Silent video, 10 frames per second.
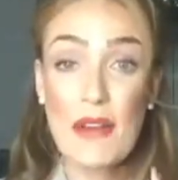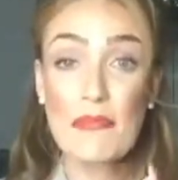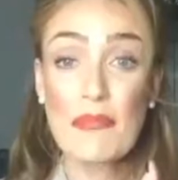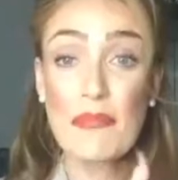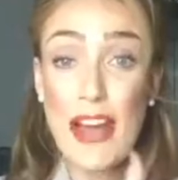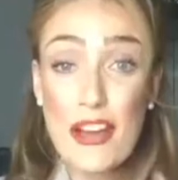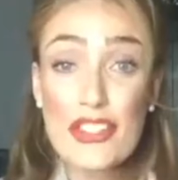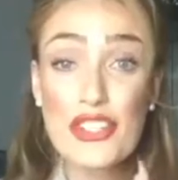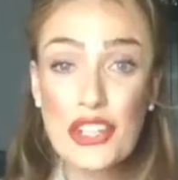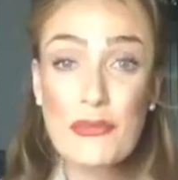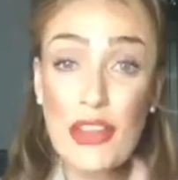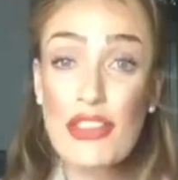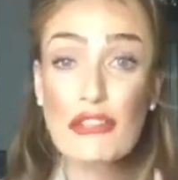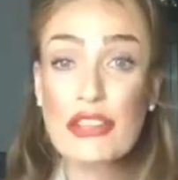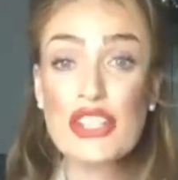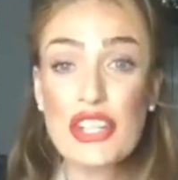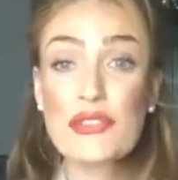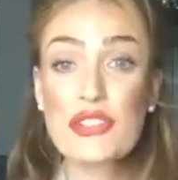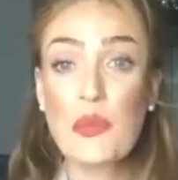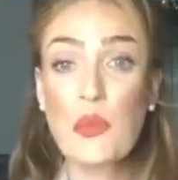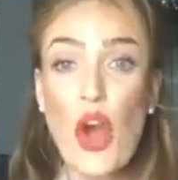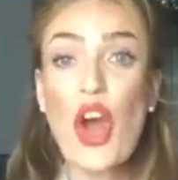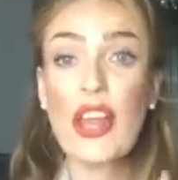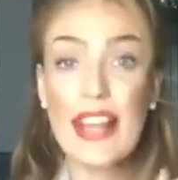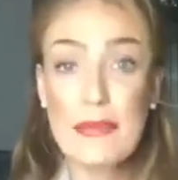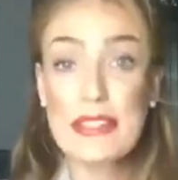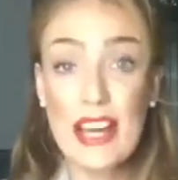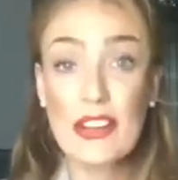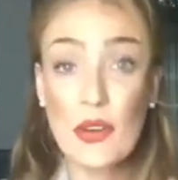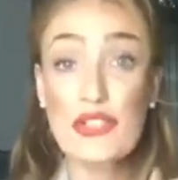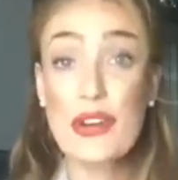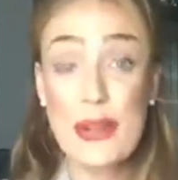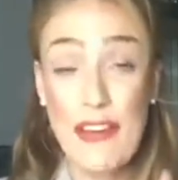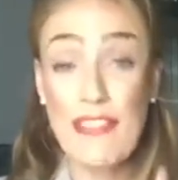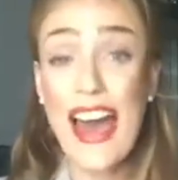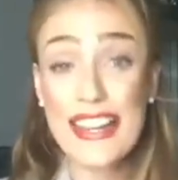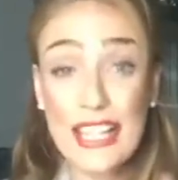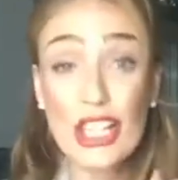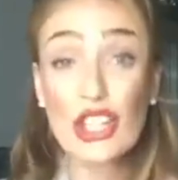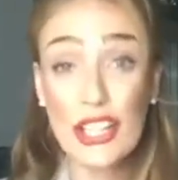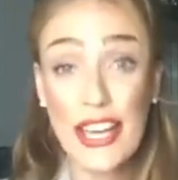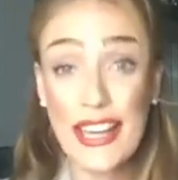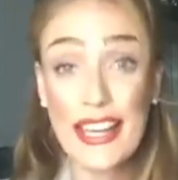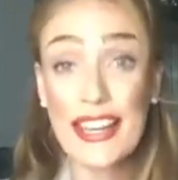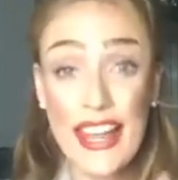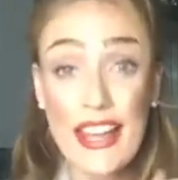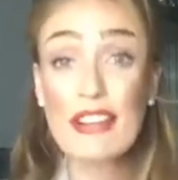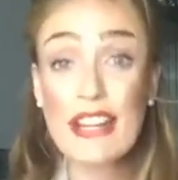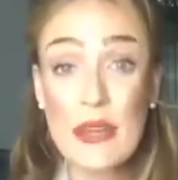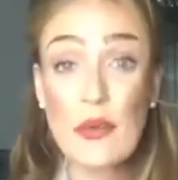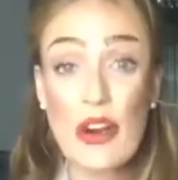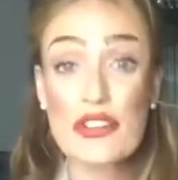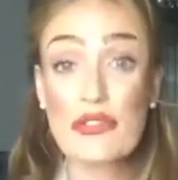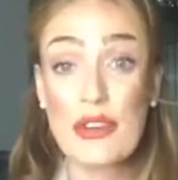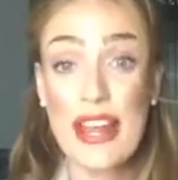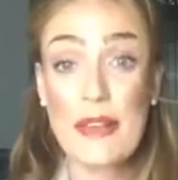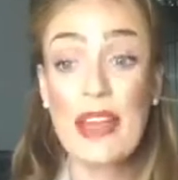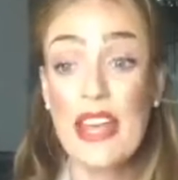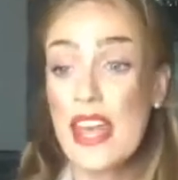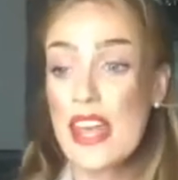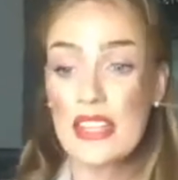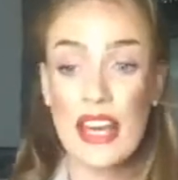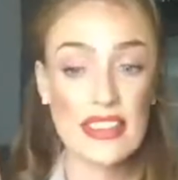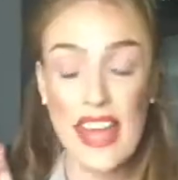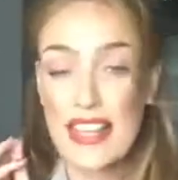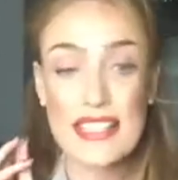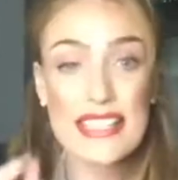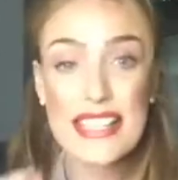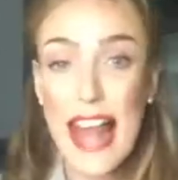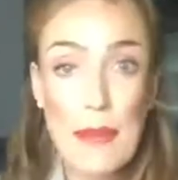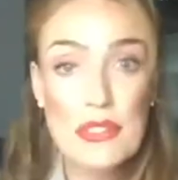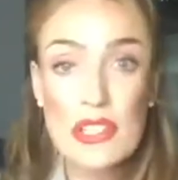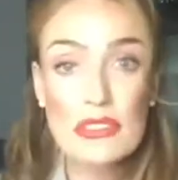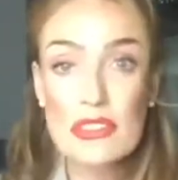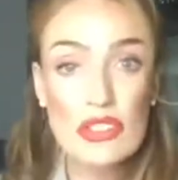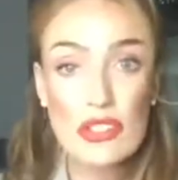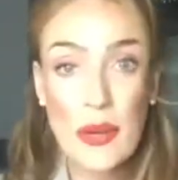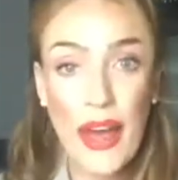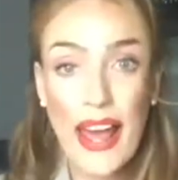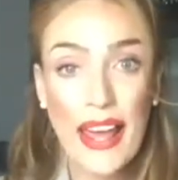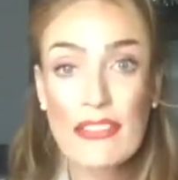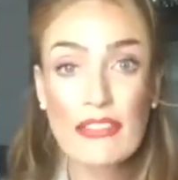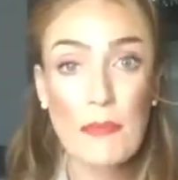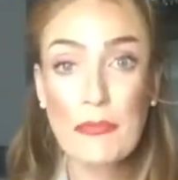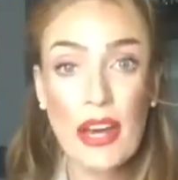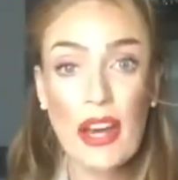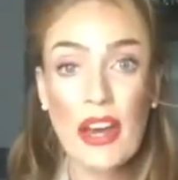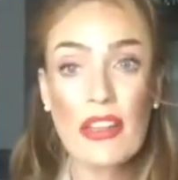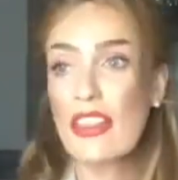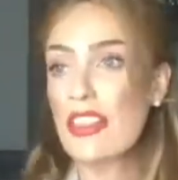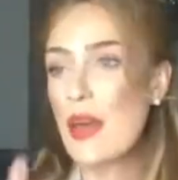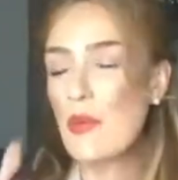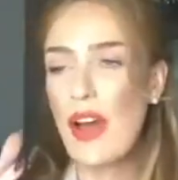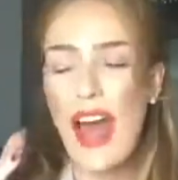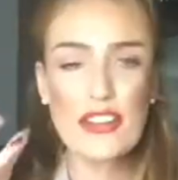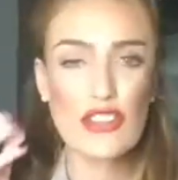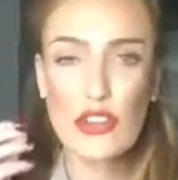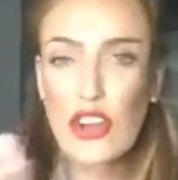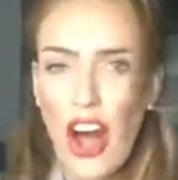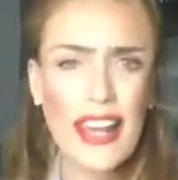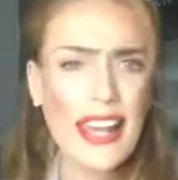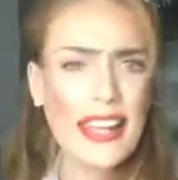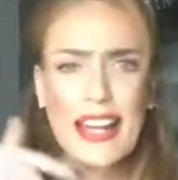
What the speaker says: my other three children were, let me tell you, a dream. I've had it lucky. They really were a dream. They slept straight away from birth. They had no colic, had